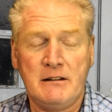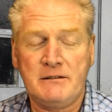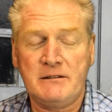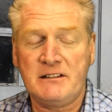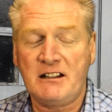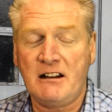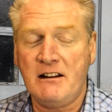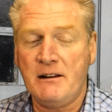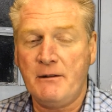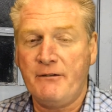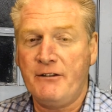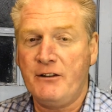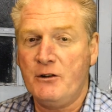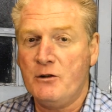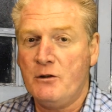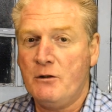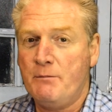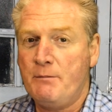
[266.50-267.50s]
sign up for
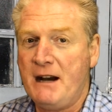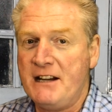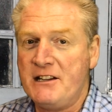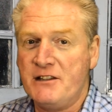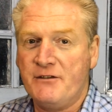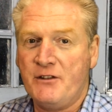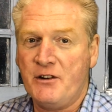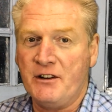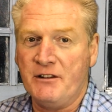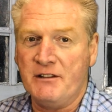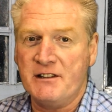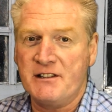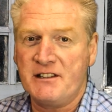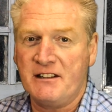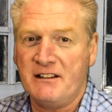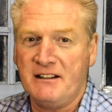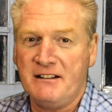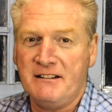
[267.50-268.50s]
your badge of honour.
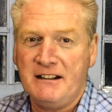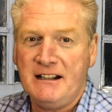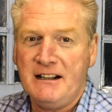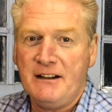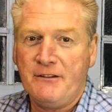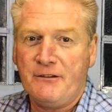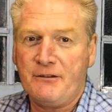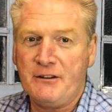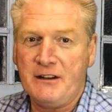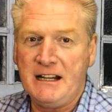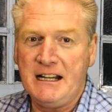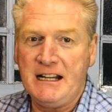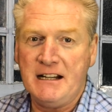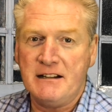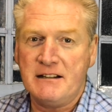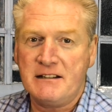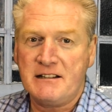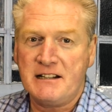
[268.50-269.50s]
It's a
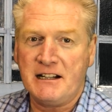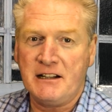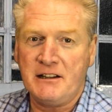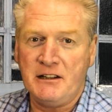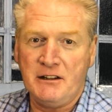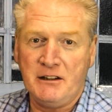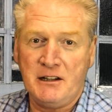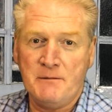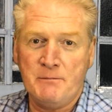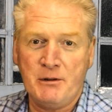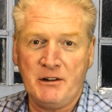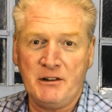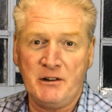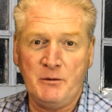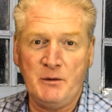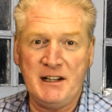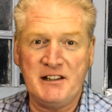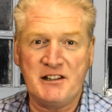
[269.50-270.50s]
free sticker that you can put on
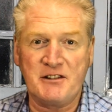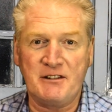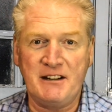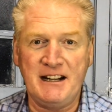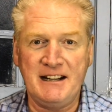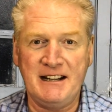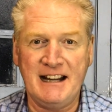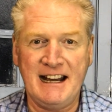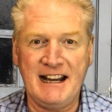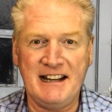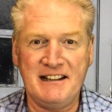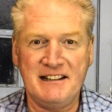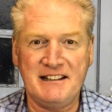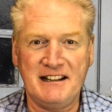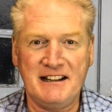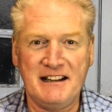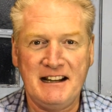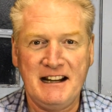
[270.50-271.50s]
your windscreen,
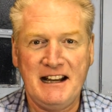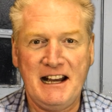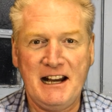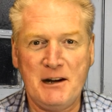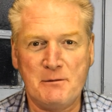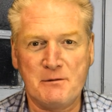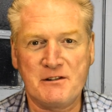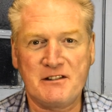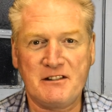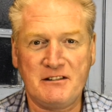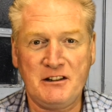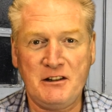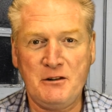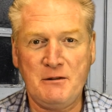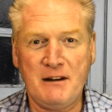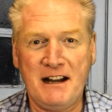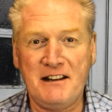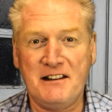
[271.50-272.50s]
and helps
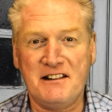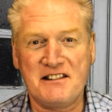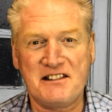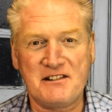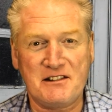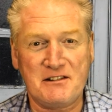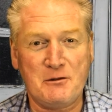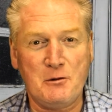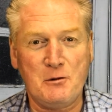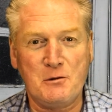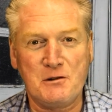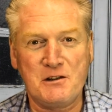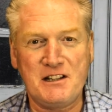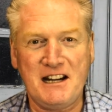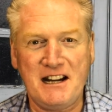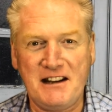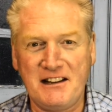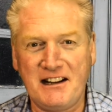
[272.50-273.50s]
you and us all
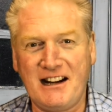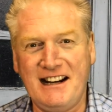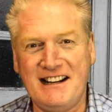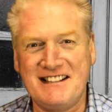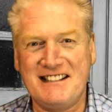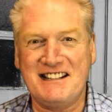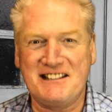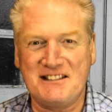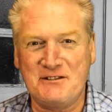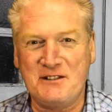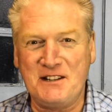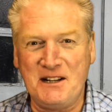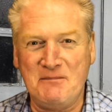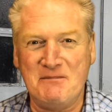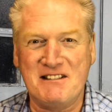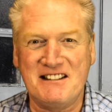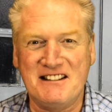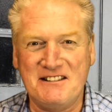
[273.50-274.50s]
share the classics
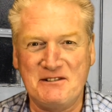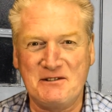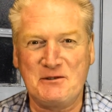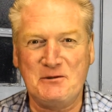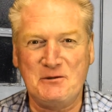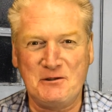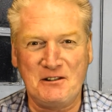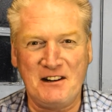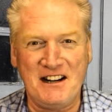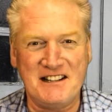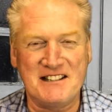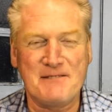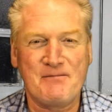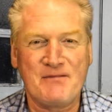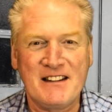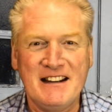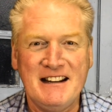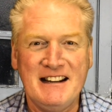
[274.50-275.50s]
dream, so it's all great.
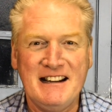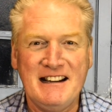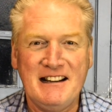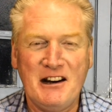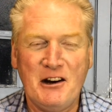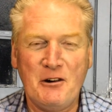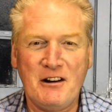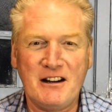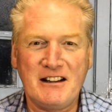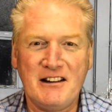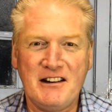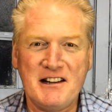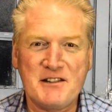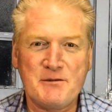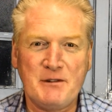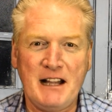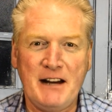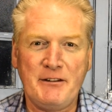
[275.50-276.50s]
All right,
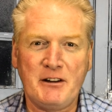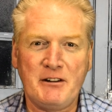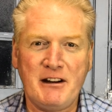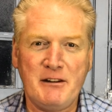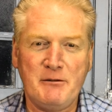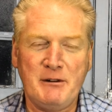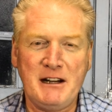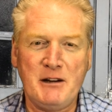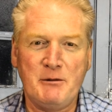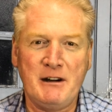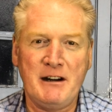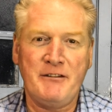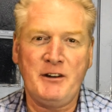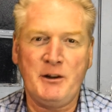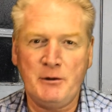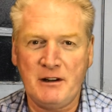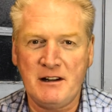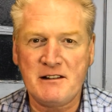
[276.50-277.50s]
guys, well, have a great week wherever
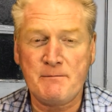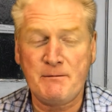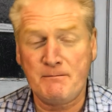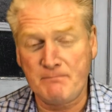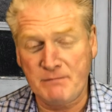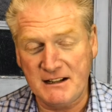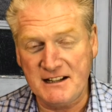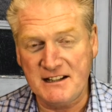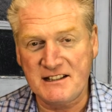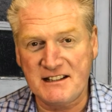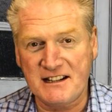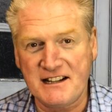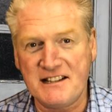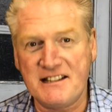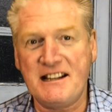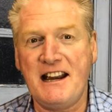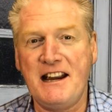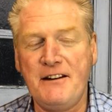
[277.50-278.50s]
you are. Please stay
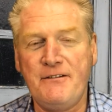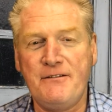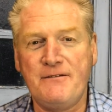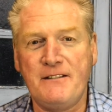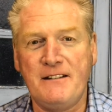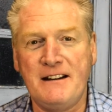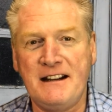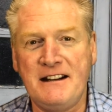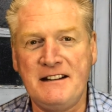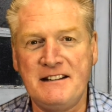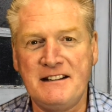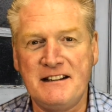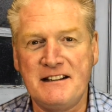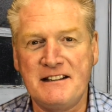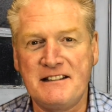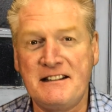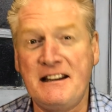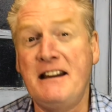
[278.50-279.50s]
safe and
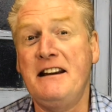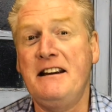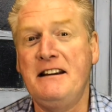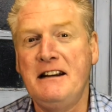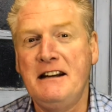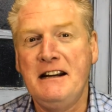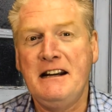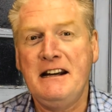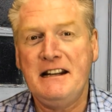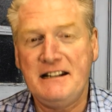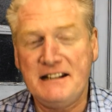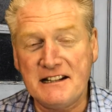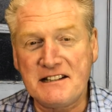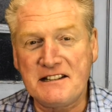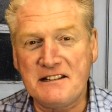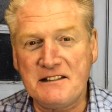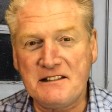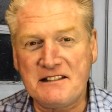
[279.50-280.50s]
stay
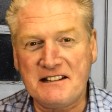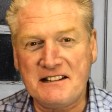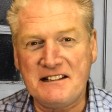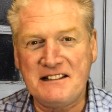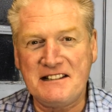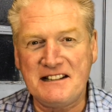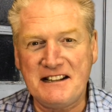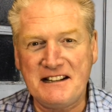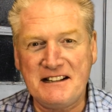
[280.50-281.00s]
distant, and